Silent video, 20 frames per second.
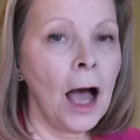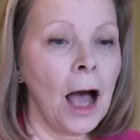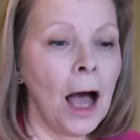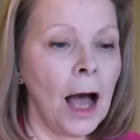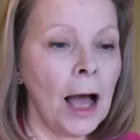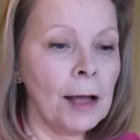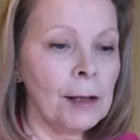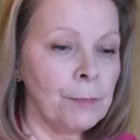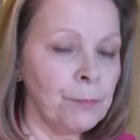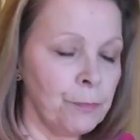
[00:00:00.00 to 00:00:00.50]

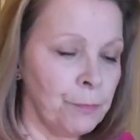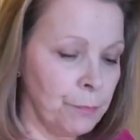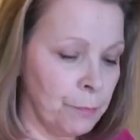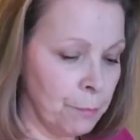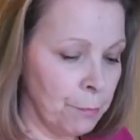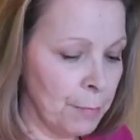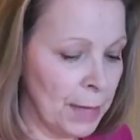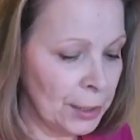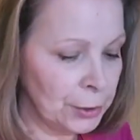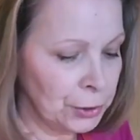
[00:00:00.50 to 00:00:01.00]
I
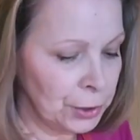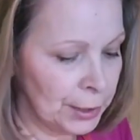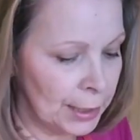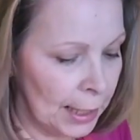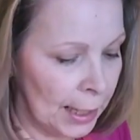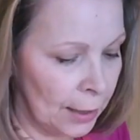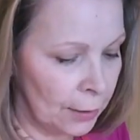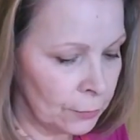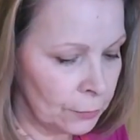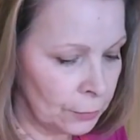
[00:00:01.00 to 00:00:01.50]
measured
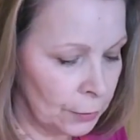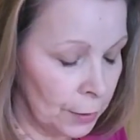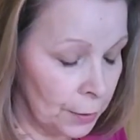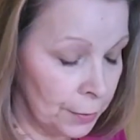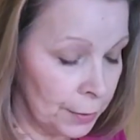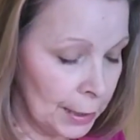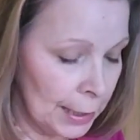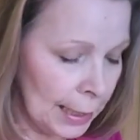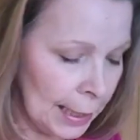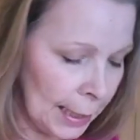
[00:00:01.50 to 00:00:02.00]
out
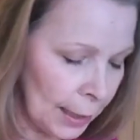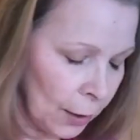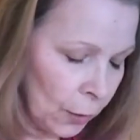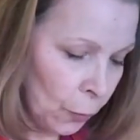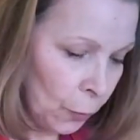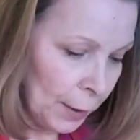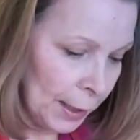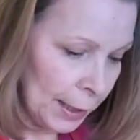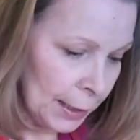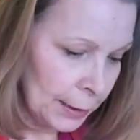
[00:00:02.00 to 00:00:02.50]
the
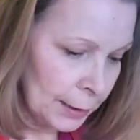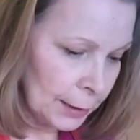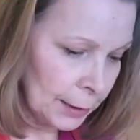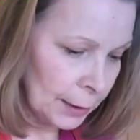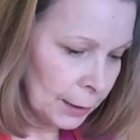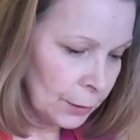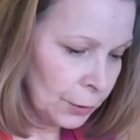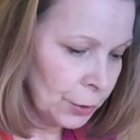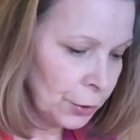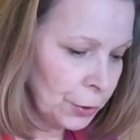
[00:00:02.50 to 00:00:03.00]
liquid
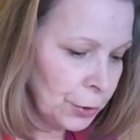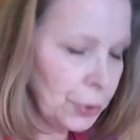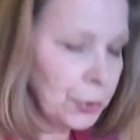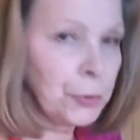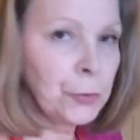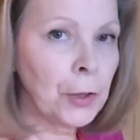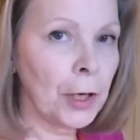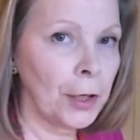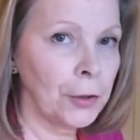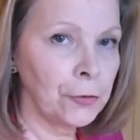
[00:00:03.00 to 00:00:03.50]
to
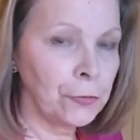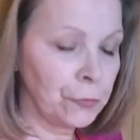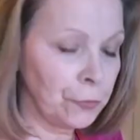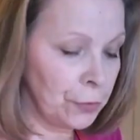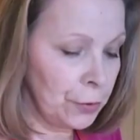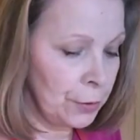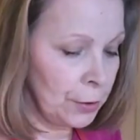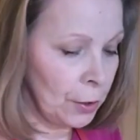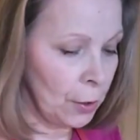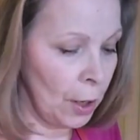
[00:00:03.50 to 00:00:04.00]

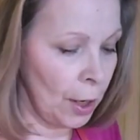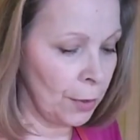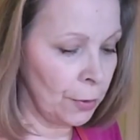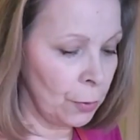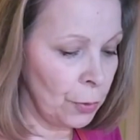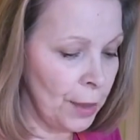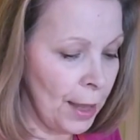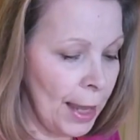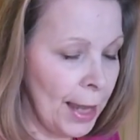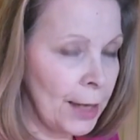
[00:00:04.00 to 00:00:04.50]
200
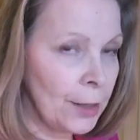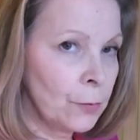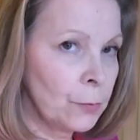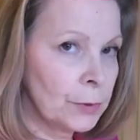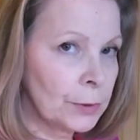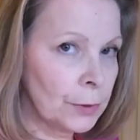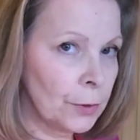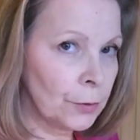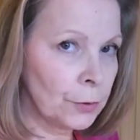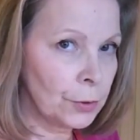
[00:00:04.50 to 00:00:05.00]
and the head
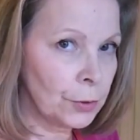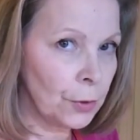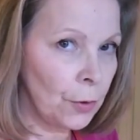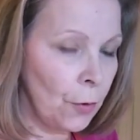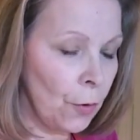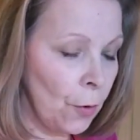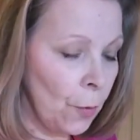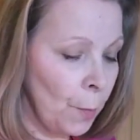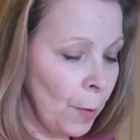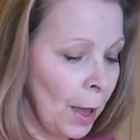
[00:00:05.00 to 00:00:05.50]
was on
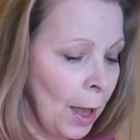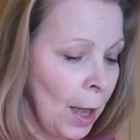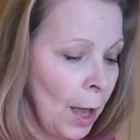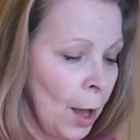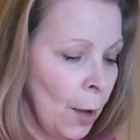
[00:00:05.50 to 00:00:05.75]
top,